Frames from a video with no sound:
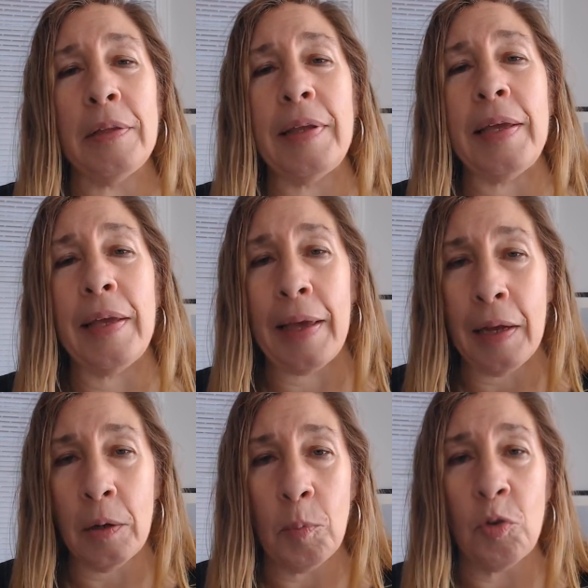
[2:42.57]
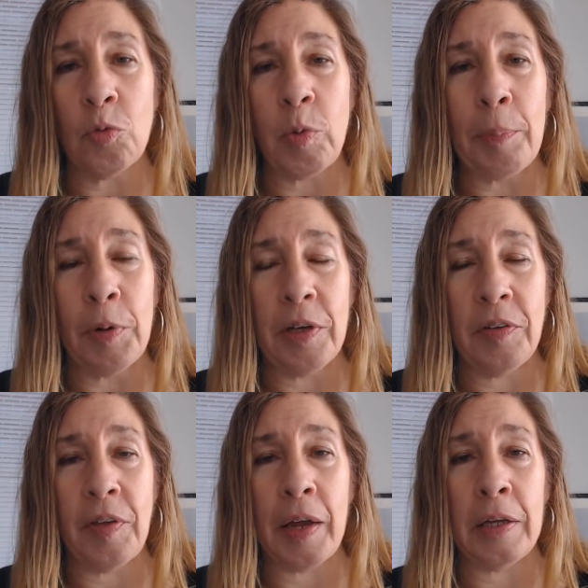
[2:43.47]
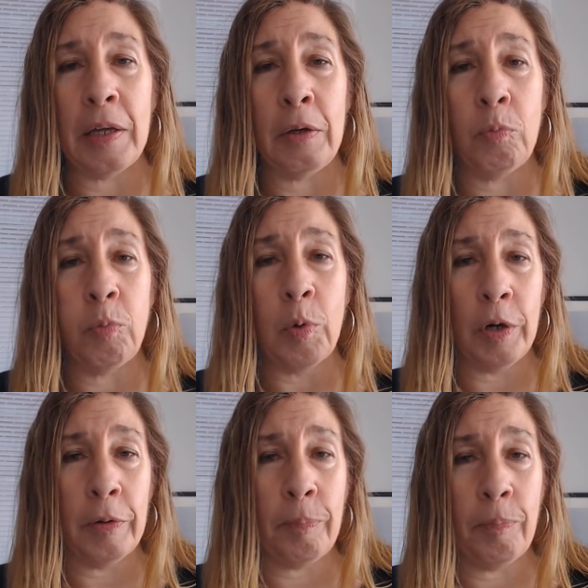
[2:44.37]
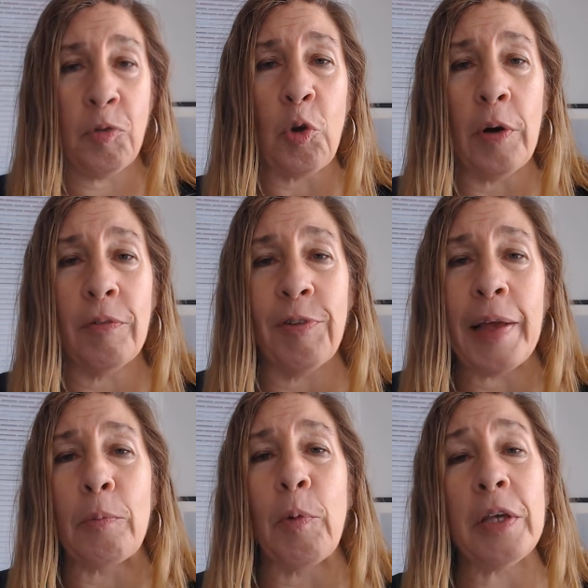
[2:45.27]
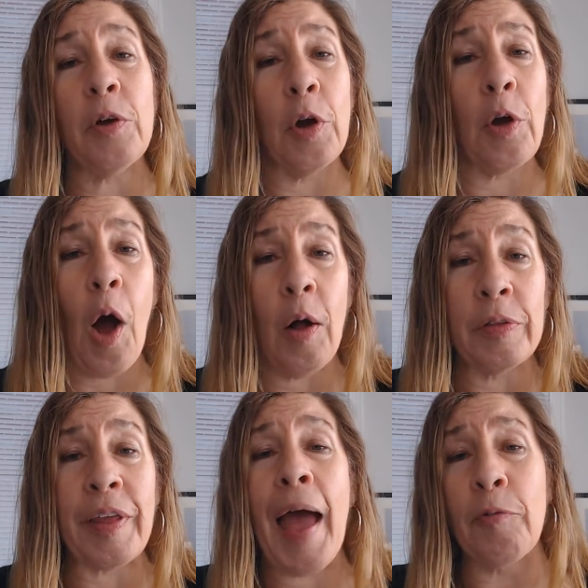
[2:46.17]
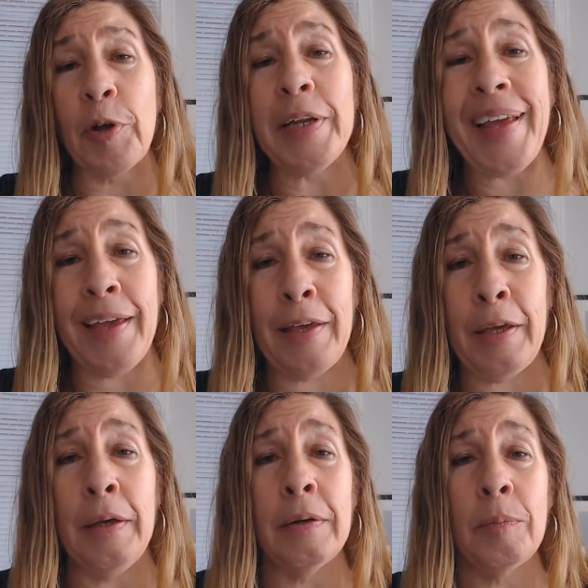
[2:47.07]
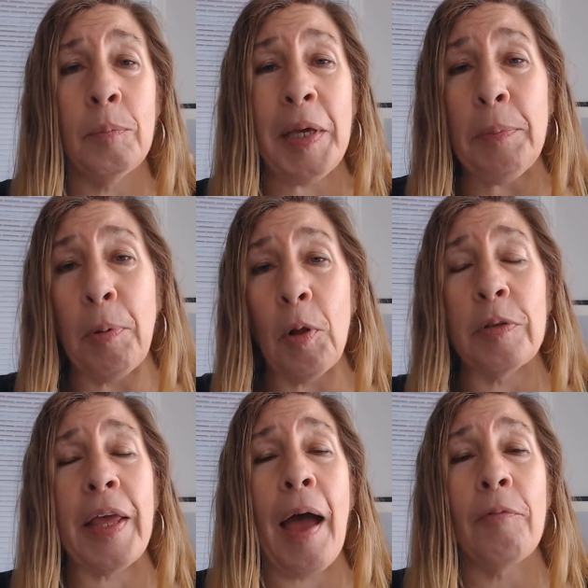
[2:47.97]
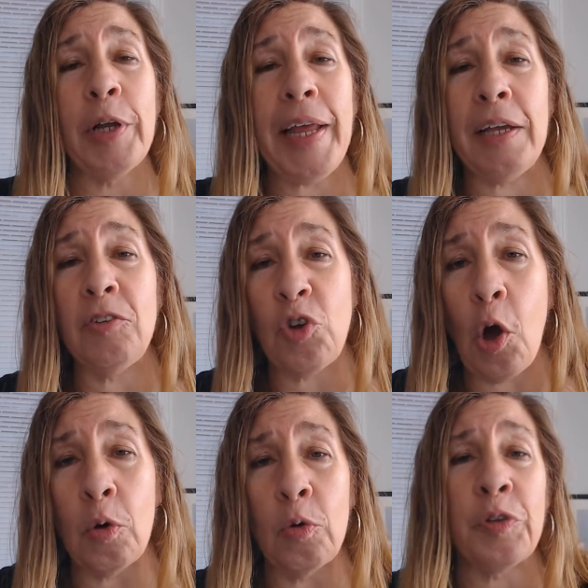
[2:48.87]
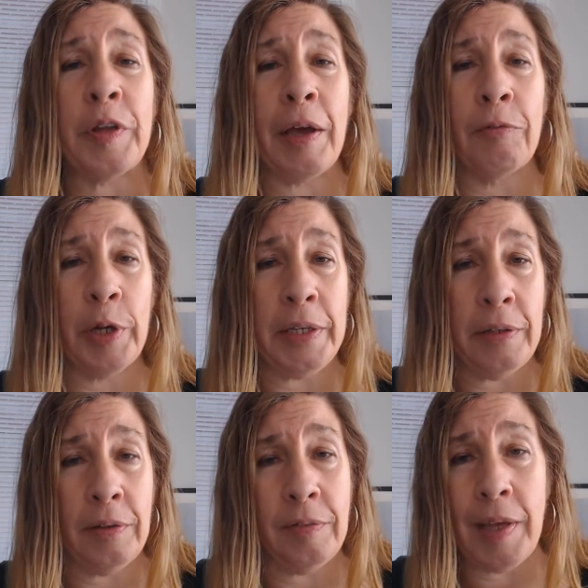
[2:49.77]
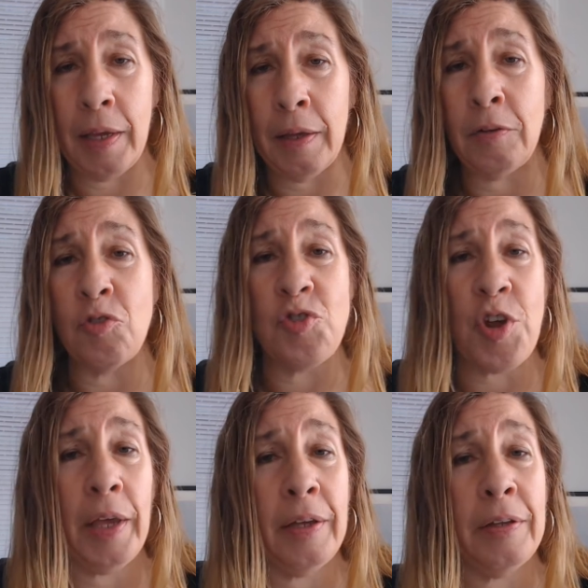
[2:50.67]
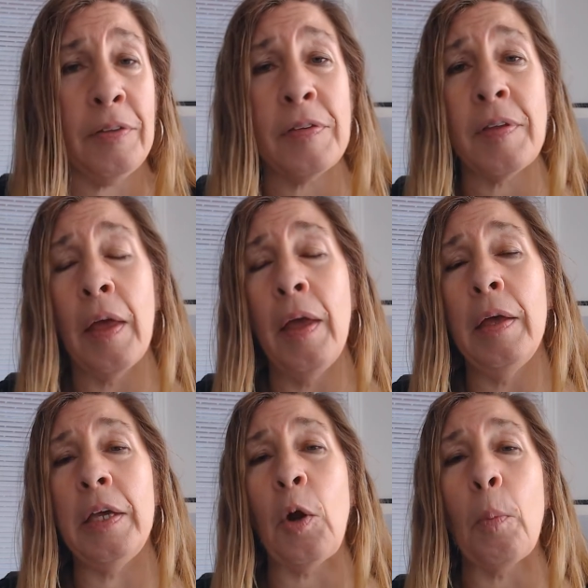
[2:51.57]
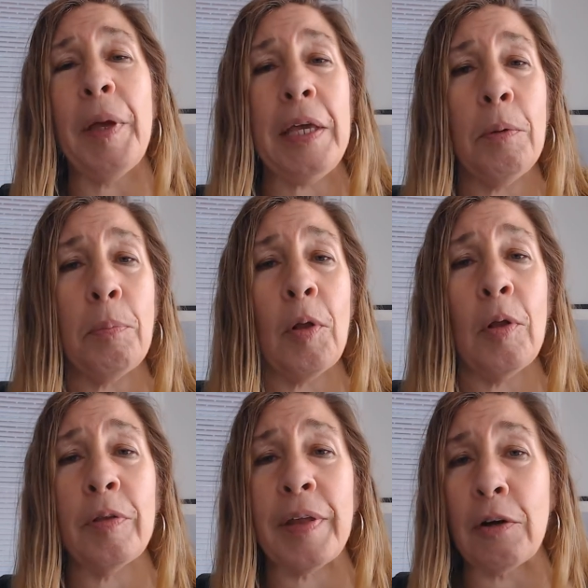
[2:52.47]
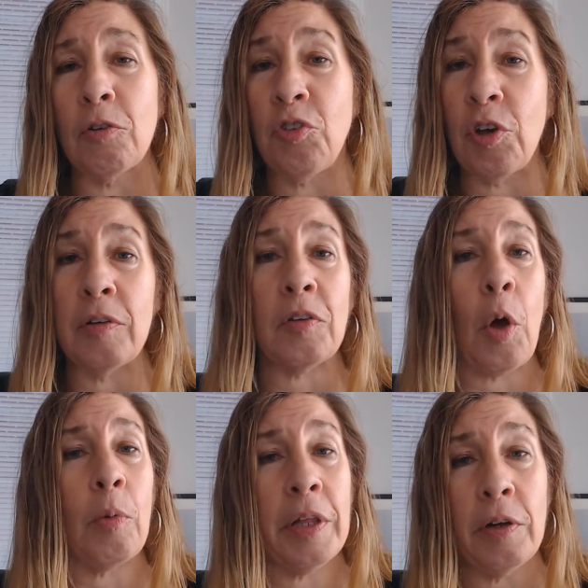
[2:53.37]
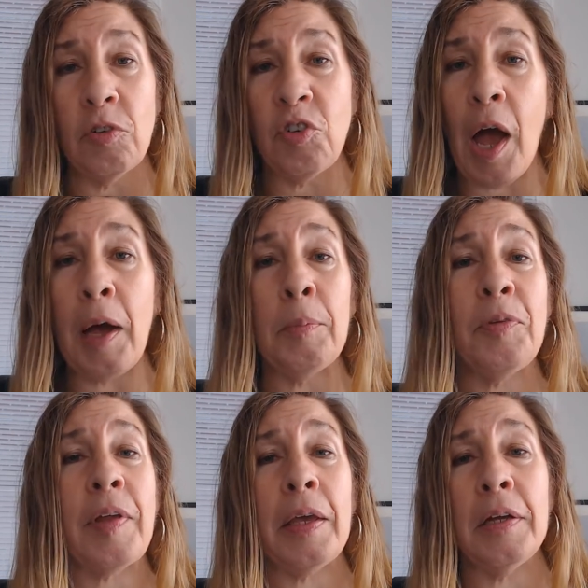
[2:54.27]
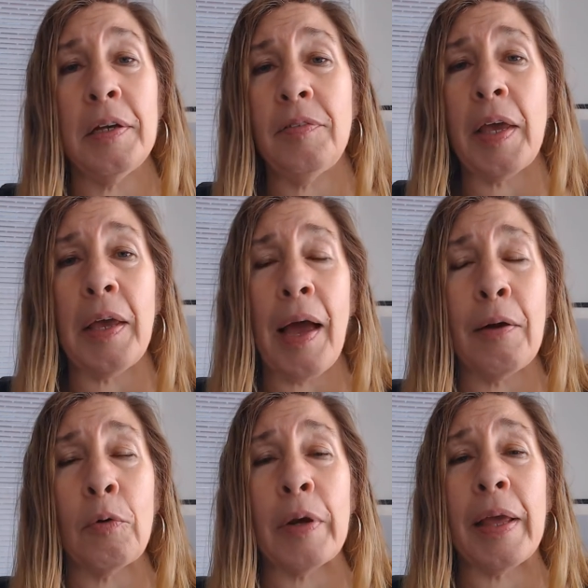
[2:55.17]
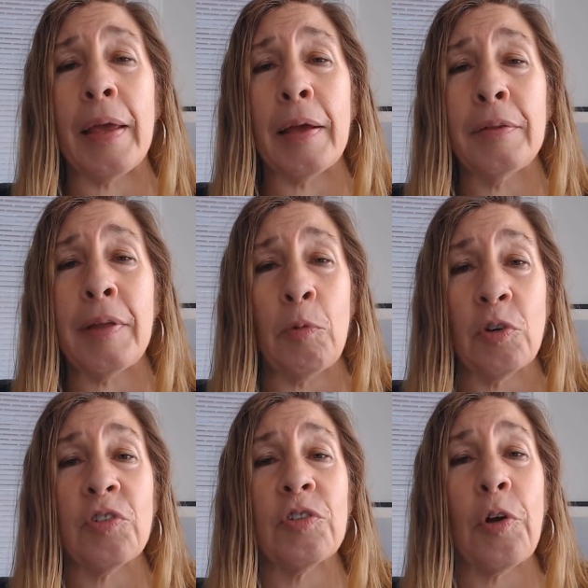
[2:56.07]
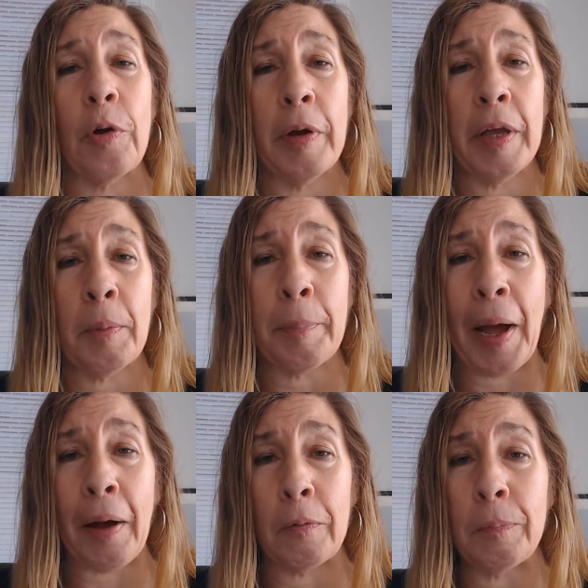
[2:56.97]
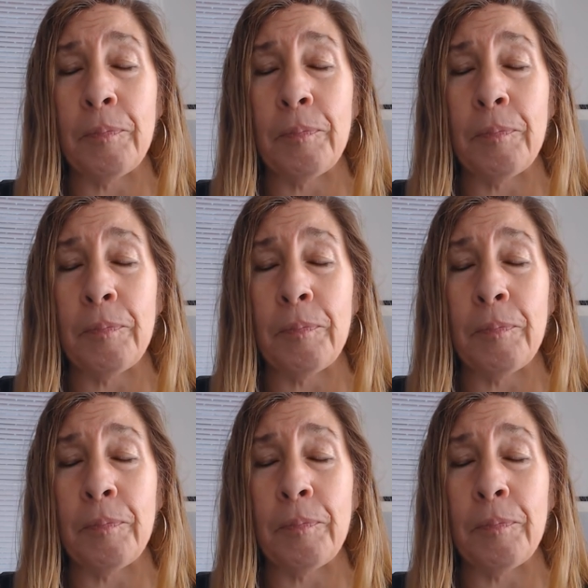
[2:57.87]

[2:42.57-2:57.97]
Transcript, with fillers: the animals represented were sort of like what you could call the everyday people, the everyday Joes, the everyday Janes, you know, people that are just going to their jobs day in and day out, and they were scurrying about,